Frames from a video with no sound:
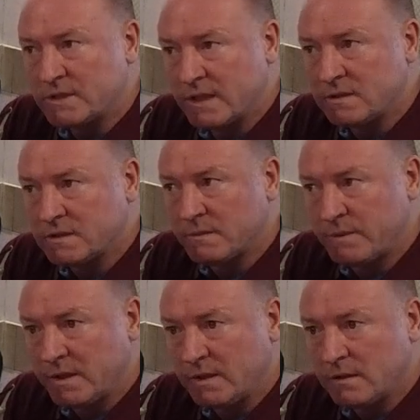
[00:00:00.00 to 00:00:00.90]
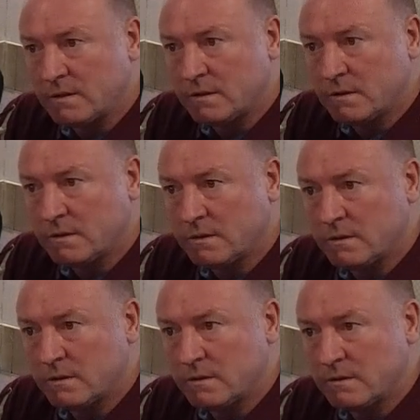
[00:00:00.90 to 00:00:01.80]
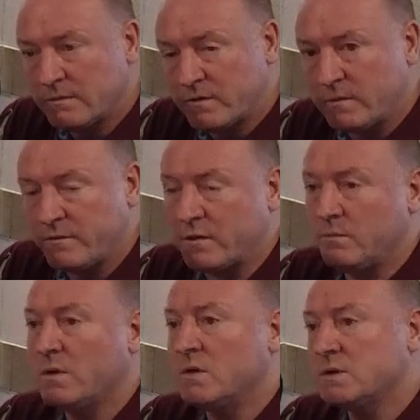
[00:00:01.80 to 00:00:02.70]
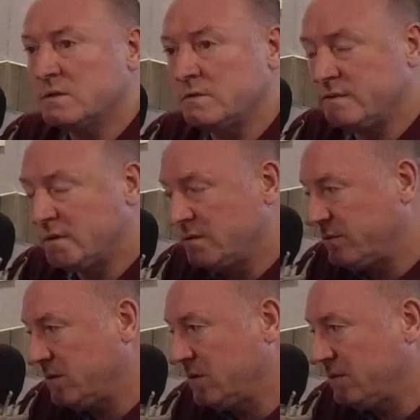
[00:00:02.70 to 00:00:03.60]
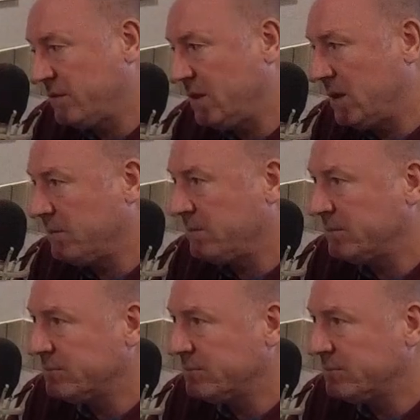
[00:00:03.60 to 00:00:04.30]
said to be from from lots of, of, of uh,